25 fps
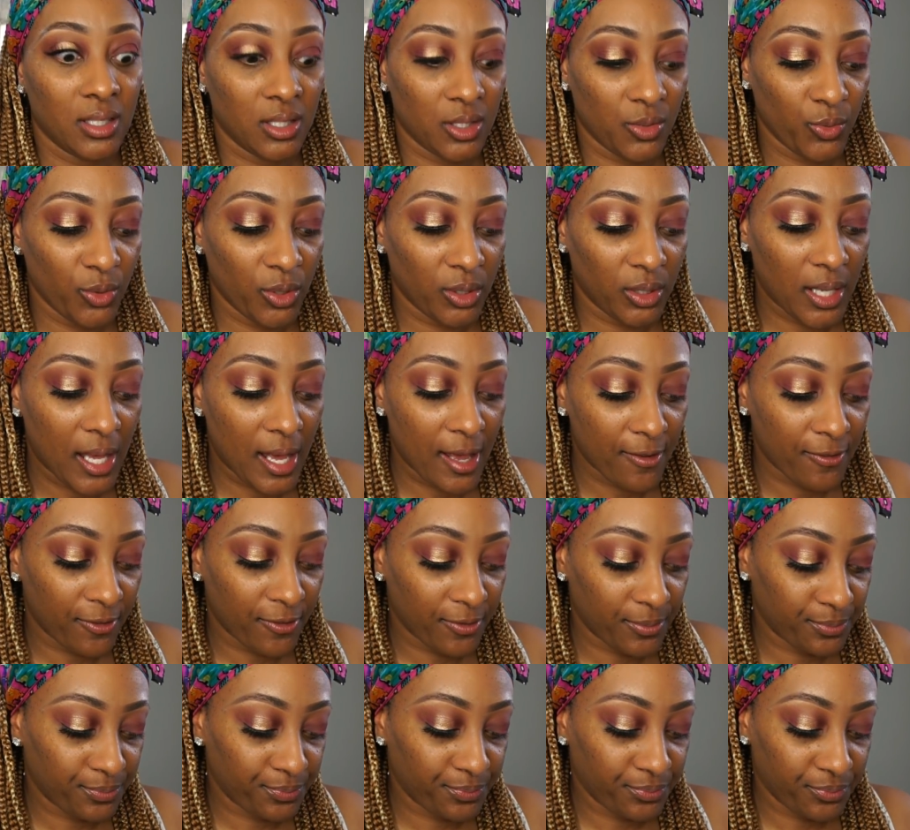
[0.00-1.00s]
is real life.
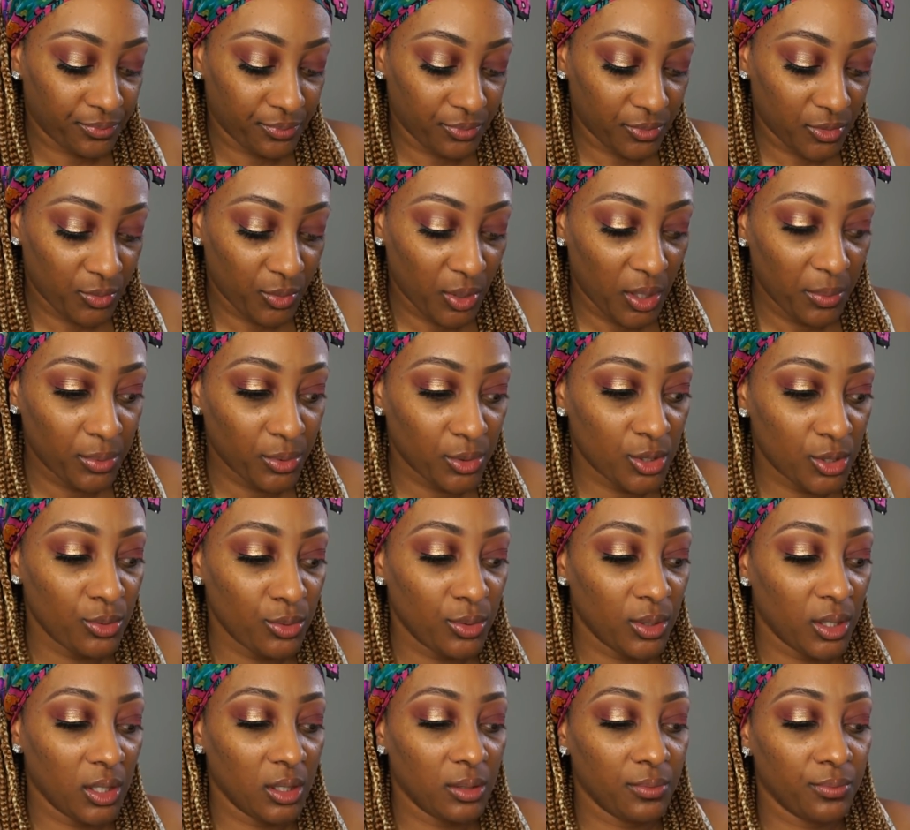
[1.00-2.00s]
People do
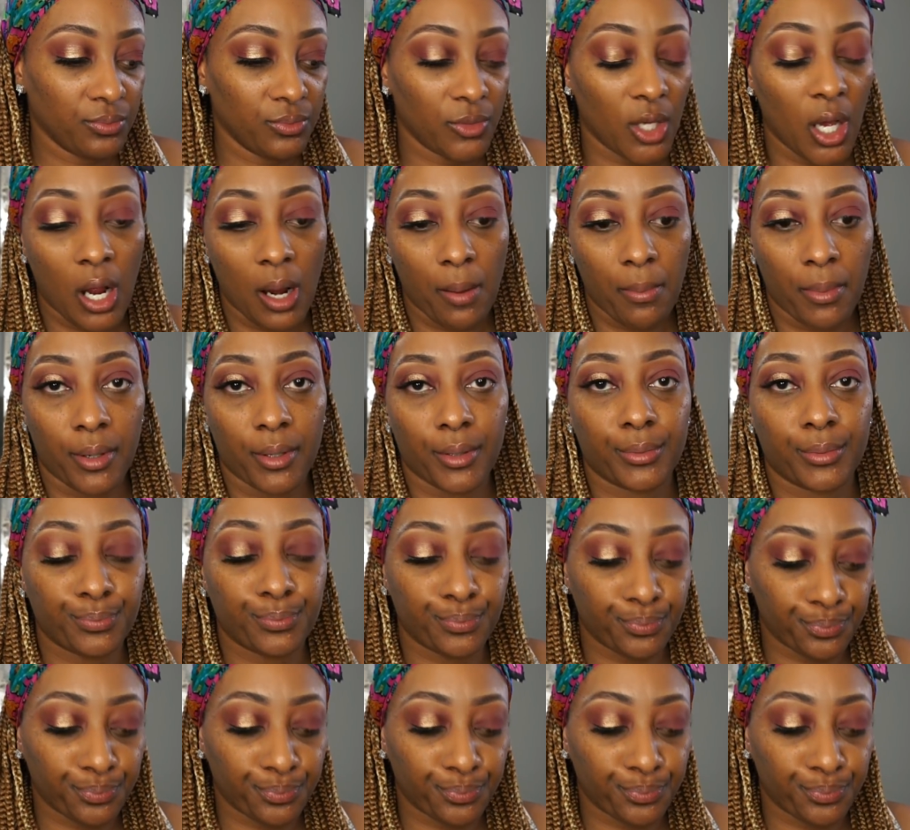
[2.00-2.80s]
get heartburn.